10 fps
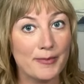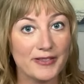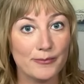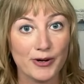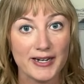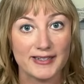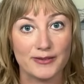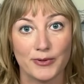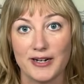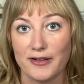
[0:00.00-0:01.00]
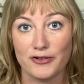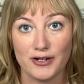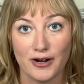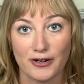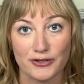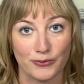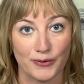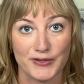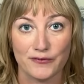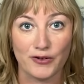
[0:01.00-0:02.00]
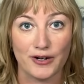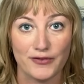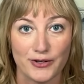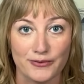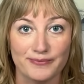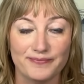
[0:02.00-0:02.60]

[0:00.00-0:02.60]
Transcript: on the brakes when another car swerves in front of you.